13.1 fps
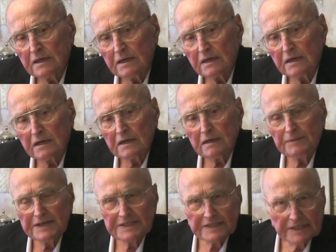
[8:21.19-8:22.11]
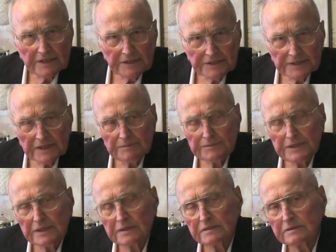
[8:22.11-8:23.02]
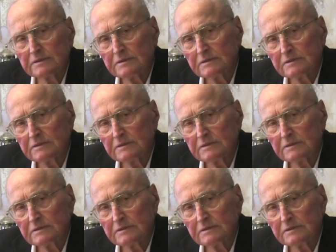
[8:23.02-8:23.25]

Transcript: uh, be skilled at something,